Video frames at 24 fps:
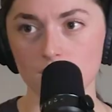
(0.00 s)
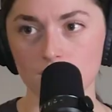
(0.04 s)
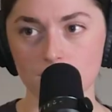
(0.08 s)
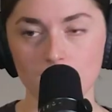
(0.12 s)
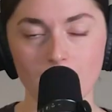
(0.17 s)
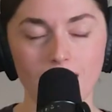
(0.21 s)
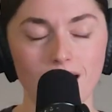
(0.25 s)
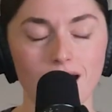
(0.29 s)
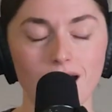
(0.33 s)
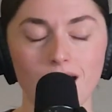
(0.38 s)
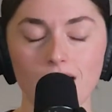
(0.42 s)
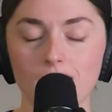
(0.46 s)

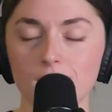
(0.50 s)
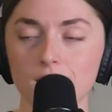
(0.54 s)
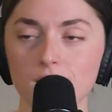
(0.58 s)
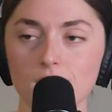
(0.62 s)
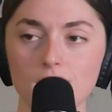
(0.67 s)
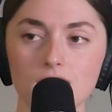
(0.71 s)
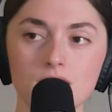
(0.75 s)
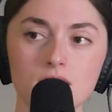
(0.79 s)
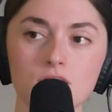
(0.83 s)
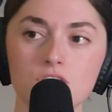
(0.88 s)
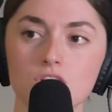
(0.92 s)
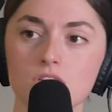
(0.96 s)
Yeah. And
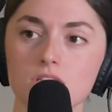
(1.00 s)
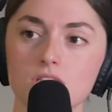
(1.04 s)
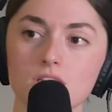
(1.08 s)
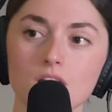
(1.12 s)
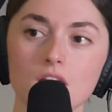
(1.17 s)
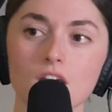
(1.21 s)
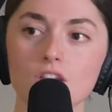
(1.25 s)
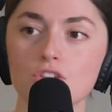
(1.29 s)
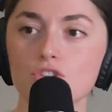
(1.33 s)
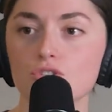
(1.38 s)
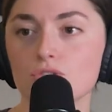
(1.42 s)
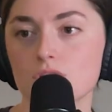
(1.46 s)

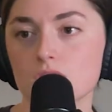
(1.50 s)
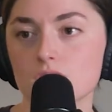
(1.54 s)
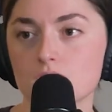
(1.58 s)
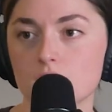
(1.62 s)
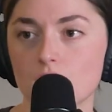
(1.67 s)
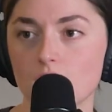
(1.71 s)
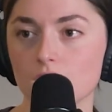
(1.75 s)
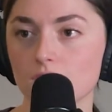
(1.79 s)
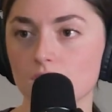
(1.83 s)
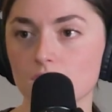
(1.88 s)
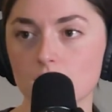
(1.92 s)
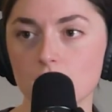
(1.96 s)
you can
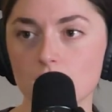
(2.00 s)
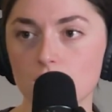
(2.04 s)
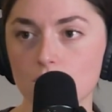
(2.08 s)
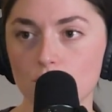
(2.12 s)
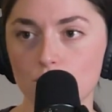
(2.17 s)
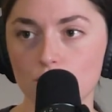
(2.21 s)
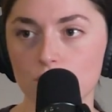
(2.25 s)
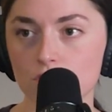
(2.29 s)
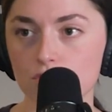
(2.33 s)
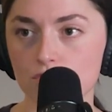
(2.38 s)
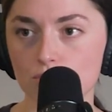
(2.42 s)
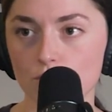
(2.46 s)
tell that they
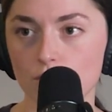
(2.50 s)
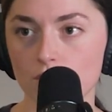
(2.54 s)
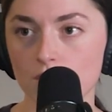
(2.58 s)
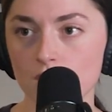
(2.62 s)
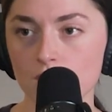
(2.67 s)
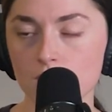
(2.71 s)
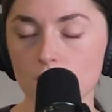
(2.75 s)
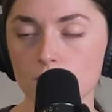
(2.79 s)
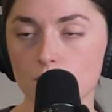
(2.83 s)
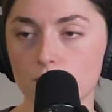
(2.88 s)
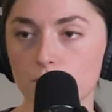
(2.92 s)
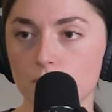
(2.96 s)
don't enjoy
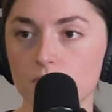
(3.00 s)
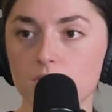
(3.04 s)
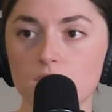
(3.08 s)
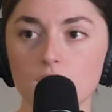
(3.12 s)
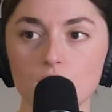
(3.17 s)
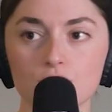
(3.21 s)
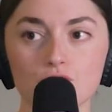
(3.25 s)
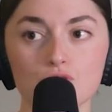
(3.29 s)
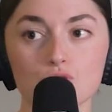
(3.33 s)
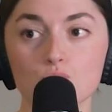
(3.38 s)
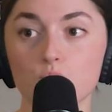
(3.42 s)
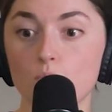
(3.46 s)
it, but
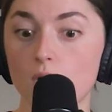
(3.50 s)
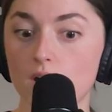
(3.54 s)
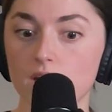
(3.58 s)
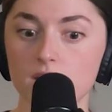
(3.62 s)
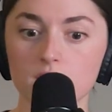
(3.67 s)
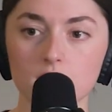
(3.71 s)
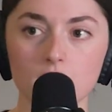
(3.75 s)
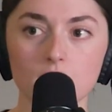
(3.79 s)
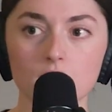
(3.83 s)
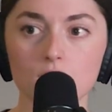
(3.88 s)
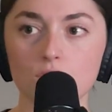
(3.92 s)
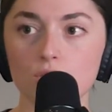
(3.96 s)
they just want to
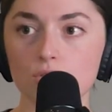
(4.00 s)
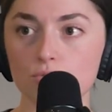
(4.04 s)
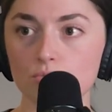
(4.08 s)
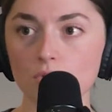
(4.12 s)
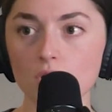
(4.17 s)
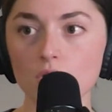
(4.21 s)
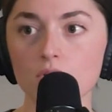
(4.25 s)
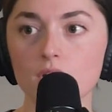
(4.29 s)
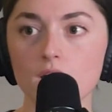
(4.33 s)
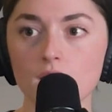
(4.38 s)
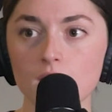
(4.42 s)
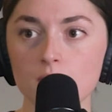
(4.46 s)
get
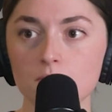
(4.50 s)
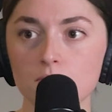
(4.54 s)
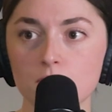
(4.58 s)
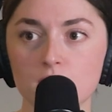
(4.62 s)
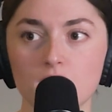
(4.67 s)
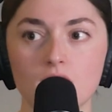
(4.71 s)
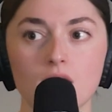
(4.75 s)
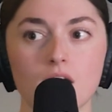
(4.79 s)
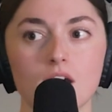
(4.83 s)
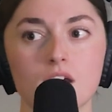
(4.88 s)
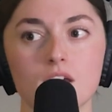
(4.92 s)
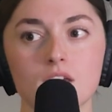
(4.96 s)
through it
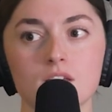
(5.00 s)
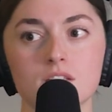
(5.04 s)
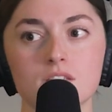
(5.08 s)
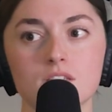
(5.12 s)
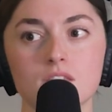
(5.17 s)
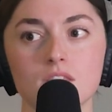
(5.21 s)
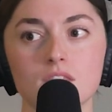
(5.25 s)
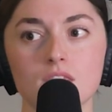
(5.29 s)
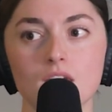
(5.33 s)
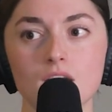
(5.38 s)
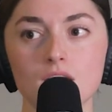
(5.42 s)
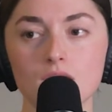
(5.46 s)
because
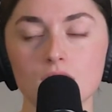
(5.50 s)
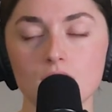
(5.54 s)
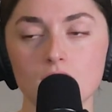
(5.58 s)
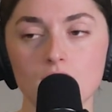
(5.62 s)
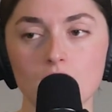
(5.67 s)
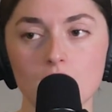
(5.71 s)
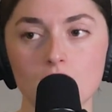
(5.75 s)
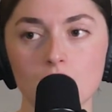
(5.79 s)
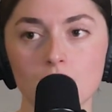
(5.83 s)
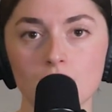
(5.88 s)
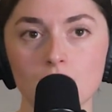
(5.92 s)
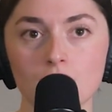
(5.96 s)
they
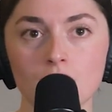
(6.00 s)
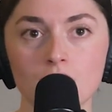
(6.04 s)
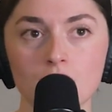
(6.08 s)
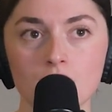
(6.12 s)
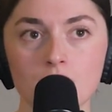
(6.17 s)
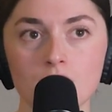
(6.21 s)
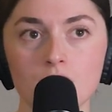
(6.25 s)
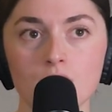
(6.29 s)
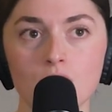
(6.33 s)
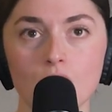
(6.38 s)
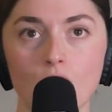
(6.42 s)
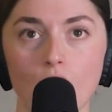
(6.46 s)
think,
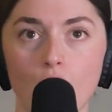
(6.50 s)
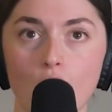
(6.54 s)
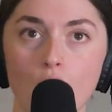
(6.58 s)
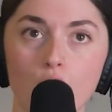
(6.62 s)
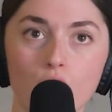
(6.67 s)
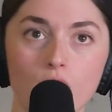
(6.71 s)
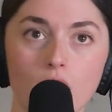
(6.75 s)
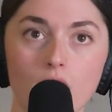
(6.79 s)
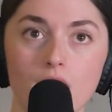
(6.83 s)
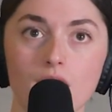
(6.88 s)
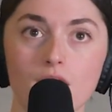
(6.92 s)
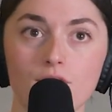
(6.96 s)

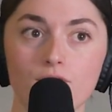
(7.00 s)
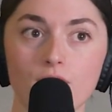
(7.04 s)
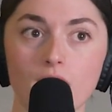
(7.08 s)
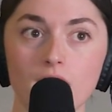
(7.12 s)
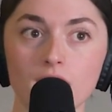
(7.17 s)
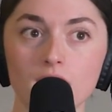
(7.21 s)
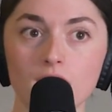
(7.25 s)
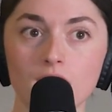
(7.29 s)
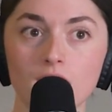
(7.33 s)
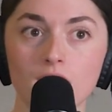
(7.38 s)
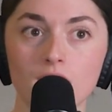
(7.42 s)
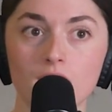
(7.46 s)
okay, if I
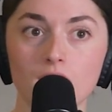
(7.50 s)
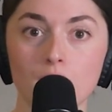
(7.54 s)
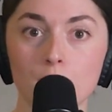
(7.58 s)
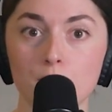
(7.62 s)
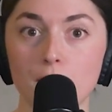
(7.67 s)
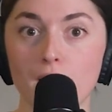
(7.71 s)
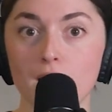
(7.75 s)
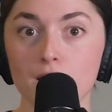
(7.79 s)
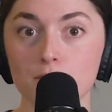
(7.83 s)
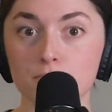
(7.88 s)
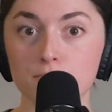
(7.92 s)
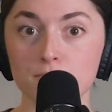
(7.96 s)
get a
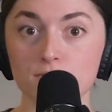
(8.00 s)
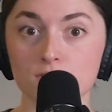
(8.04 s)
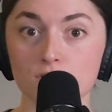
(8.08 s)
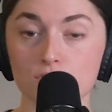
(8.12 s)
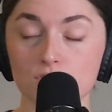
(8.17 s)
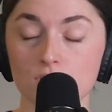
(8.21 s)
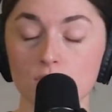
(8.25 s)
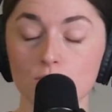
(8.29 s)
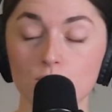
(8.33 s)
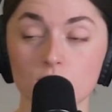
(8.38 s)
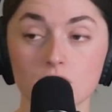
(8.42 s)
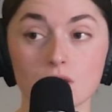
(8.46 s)
pilot
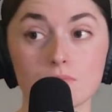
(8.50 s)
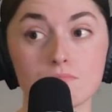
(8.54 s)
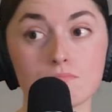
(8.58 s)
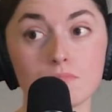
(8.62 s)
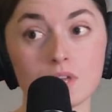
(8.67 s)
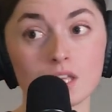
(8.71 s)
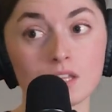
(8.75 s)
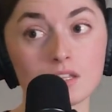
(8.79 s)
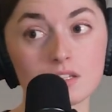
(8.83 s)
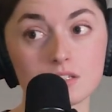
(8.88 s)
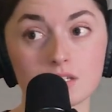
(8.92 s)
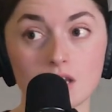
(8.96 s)
position with the
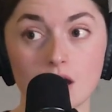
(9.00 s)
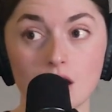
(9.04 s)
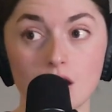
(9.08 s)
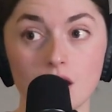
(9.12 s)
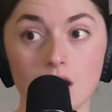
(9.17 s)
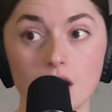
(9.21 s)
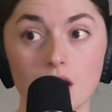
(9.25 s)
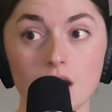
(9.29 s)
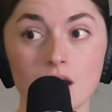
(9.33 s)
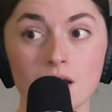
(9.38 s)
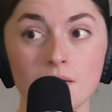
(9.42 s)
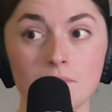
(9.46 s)

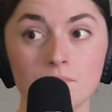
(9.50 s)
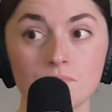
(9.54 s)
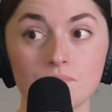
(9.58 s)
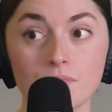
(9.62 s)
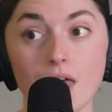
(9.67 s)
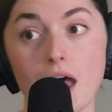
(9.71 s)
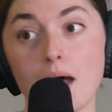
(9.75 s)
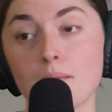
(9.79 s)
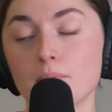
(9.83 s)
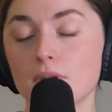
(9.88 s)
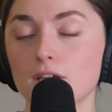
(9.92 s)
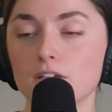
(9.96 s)
military,
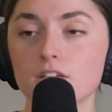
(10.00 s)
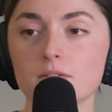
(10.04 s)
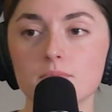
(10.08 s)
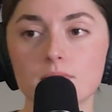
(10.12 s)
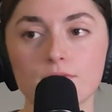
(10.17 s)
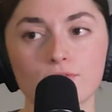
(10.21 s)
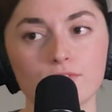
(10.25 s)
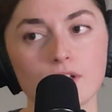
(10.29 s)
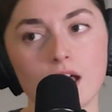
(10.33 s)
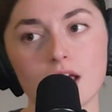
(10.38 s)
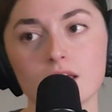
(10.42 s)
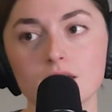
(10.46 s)
I'm not going to be
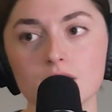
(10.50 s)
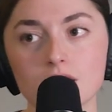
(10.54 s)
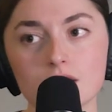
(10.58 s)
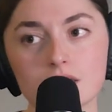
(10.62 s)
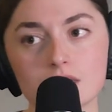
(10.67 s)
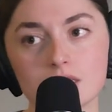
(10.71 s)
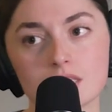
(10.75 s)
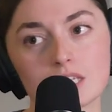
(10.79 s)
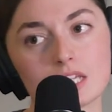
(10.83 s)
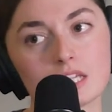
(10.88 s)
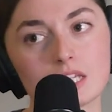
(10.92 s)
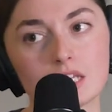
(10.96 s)
flying
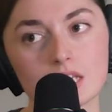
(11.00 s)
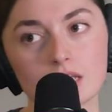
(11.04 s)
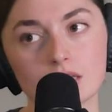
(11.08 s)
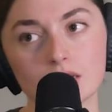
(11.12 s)
these dinky